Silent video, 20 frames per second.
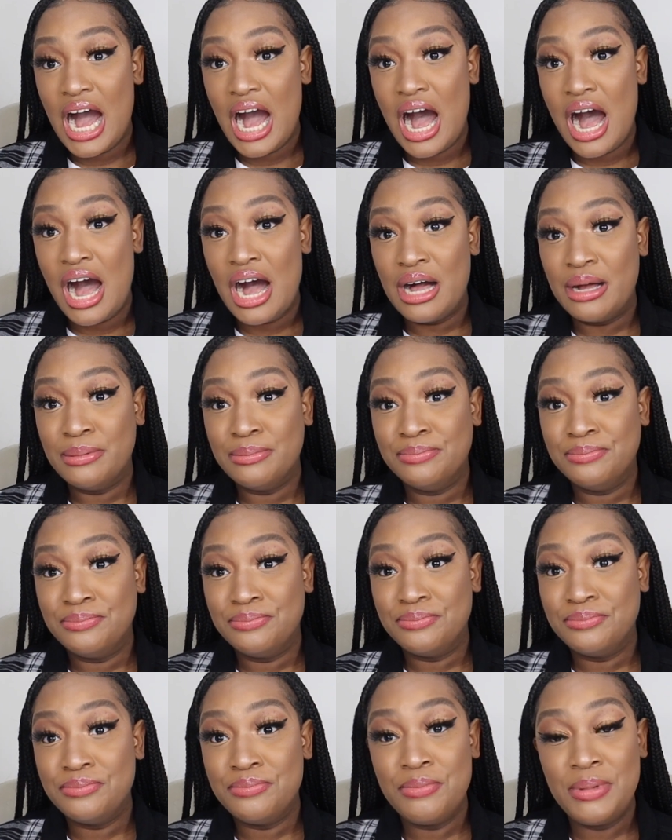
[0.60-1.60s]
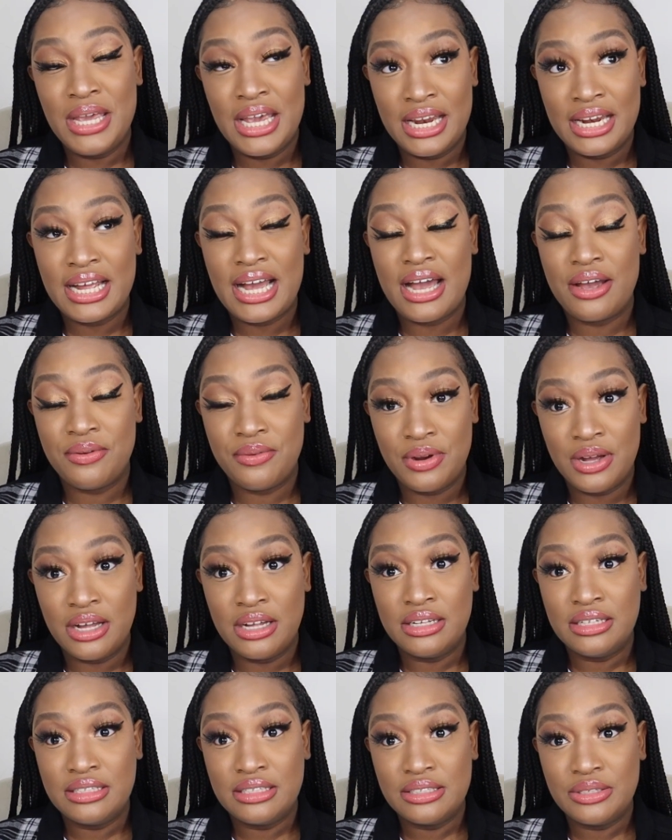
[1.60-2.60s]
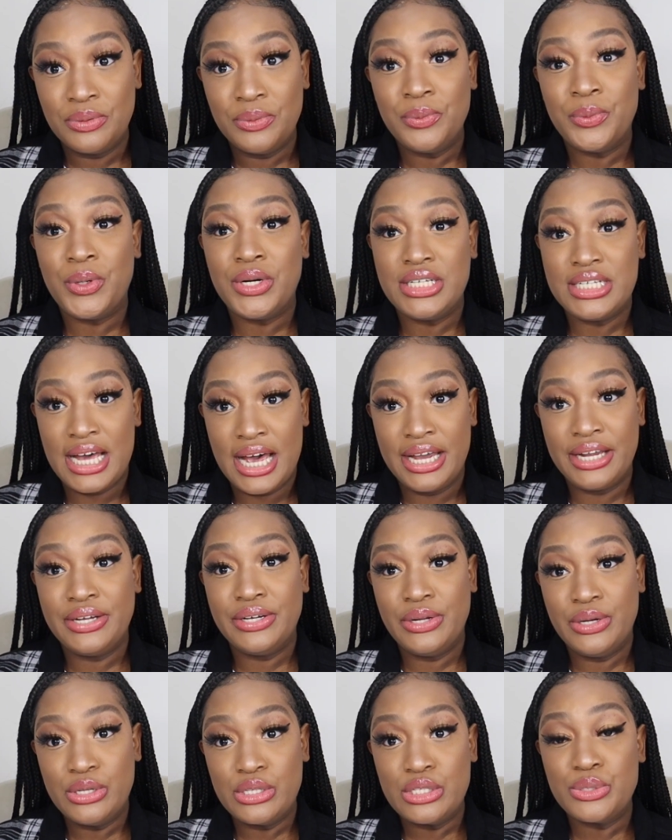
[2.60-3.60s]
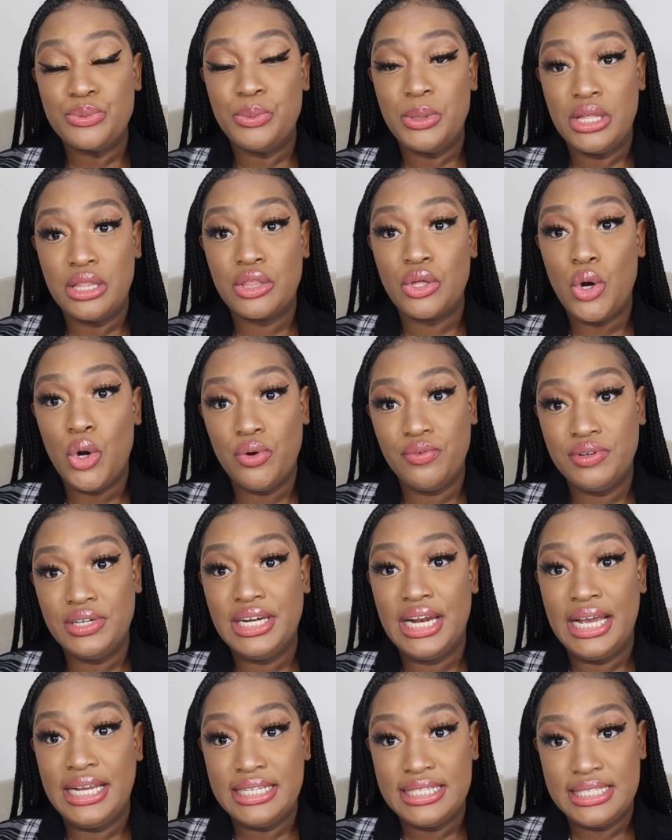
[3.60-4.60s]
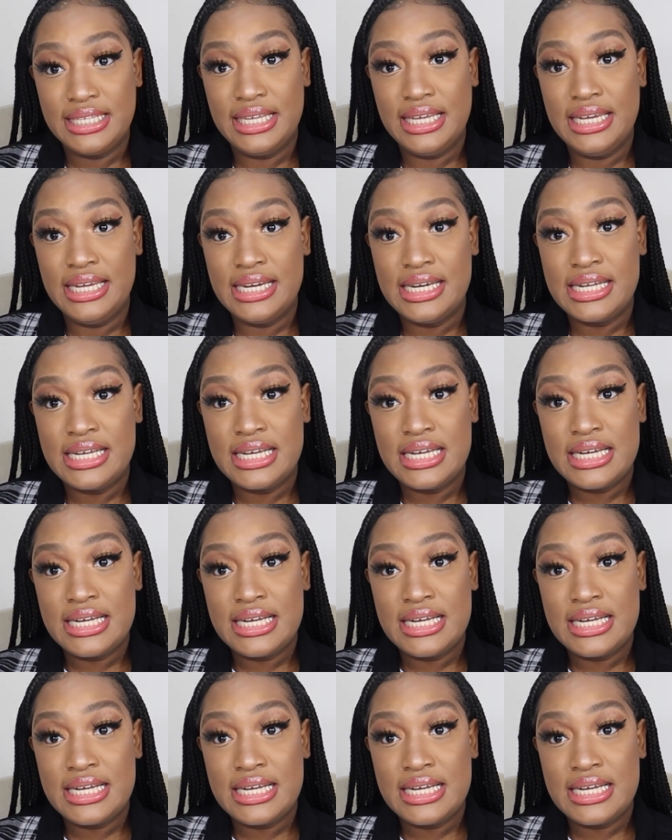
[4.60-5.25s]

Me and Kyrell were diagnosed with COVID-19.